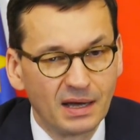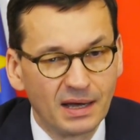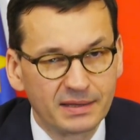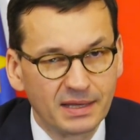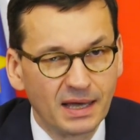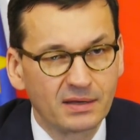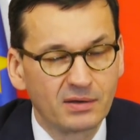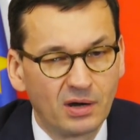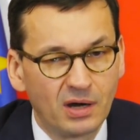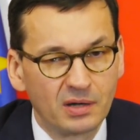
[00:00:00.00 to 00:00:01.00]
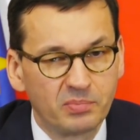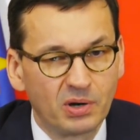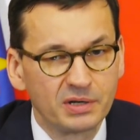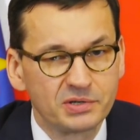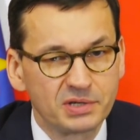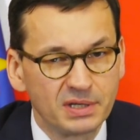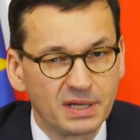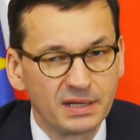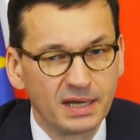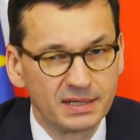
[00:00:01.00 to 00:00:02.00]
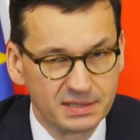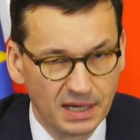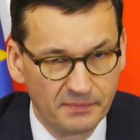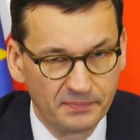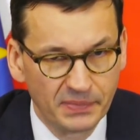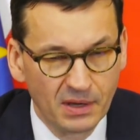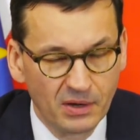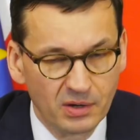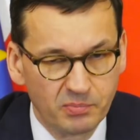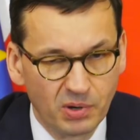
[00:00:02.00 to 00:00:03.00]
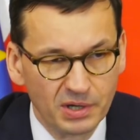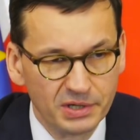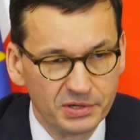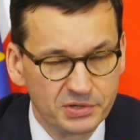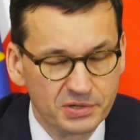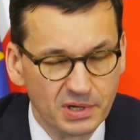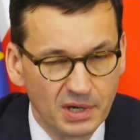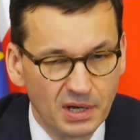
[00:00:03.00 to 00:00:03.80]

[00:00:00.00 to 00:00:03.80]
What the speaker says: attack on Polish intelligentsia, on Polish